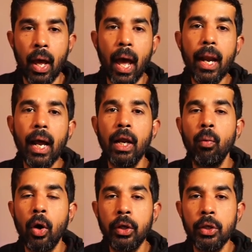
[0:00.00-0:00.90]
and I'll
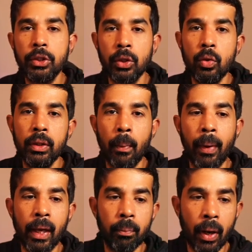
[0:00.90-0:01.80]
walk you through the
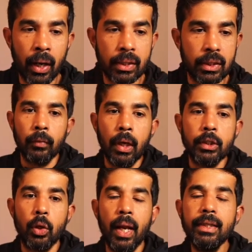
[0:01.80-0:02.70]
main parts.
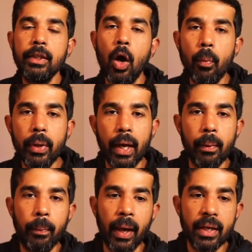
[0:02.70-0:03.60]
So let's copy and
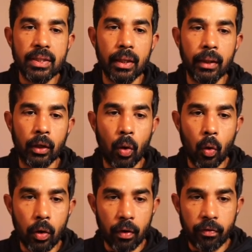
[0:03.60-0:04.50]
paste the
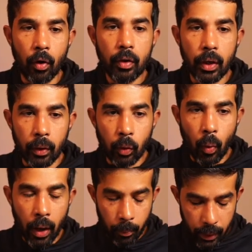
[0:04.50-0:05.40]
code for the
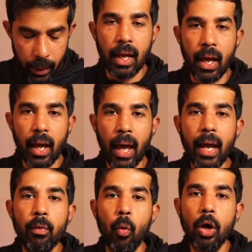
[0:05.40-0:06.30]
requirement
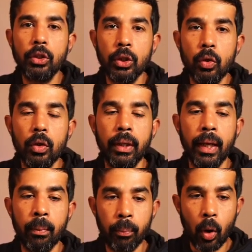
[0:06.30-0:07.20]
and walk through the
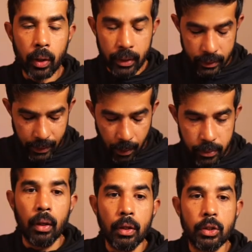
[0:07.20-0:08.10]
important
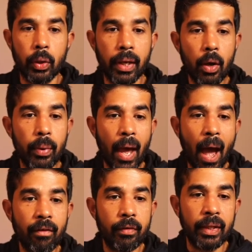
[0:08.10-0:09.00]
steps. So here we
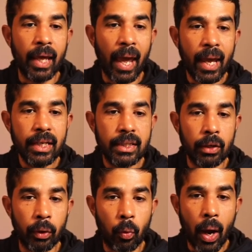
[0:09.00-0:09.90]
have the age
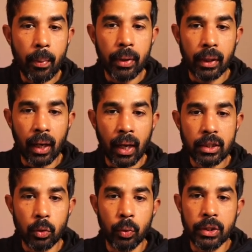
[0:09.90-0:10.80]
requirement class,
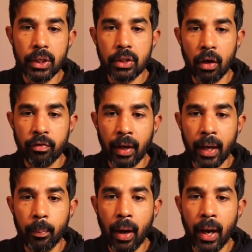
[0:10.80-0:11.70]
which is of
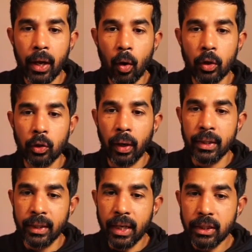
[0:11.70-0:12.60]
type I
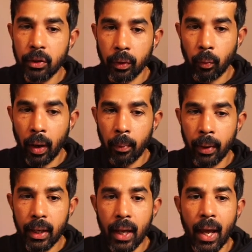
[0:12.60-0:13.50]
authorization
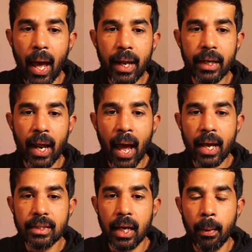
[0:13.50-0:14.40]
requirement, and it
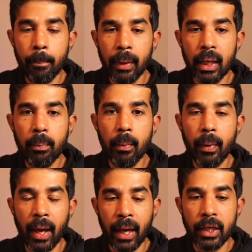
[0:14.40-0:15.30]
has a minimum
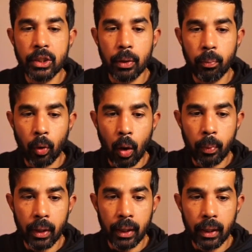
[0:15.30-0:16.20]
age
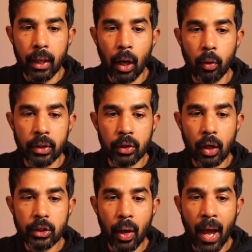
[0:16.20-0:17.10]
property. Now, this
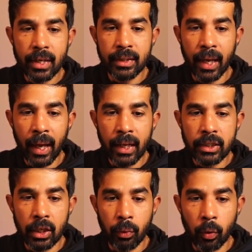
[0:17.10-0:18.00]
also has the age
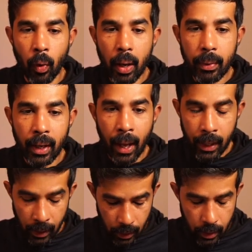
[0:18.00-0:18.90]
requirement
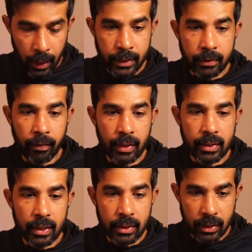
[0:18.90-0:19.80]
handler. Let's fix
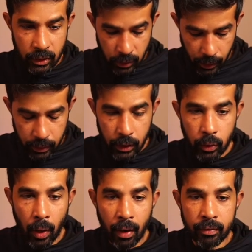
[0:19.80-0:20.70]
this constructor to
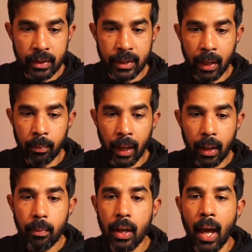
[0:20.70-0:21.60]
have the same
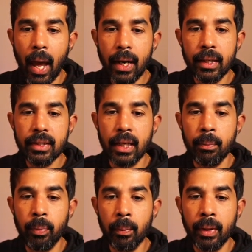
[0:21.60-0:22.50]
name. And this
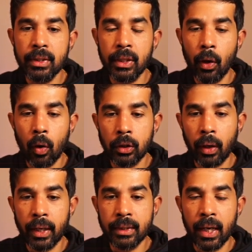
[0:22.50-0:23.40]
implements the
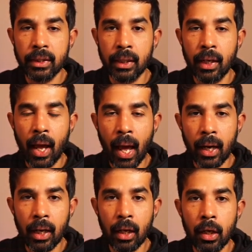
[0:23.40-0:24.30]
authorization
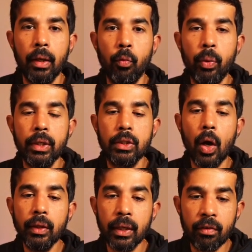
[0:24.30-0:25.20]
handler. We saw
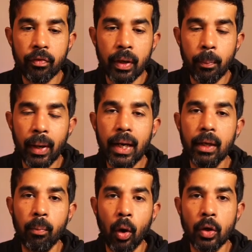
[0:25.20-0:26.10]
the different building
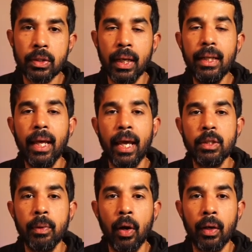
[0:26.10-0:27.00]
blocks in the
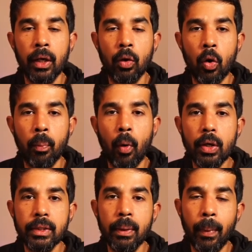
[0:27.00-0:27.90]
ASP.NET Core
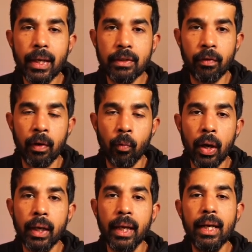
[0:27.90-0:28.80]
policy-based framework
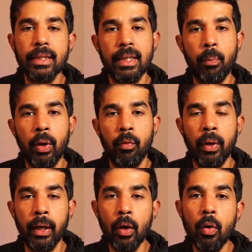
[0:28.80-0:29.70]
in a separate
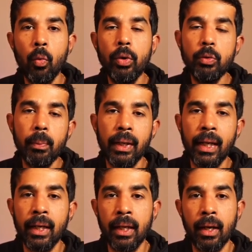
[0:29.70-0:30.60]
video, which will be
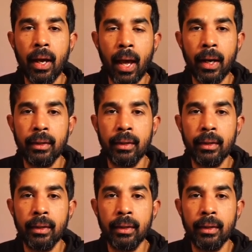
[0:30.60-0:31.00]
linked here and in the